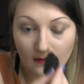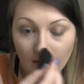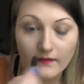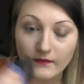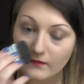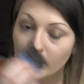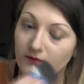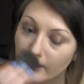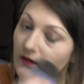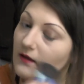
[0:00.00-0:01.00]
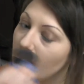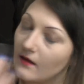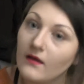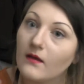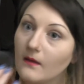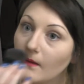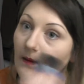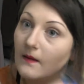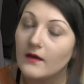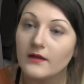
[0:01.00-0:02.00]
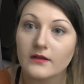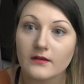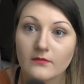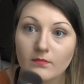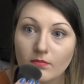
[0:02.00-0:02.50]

and then across there and done.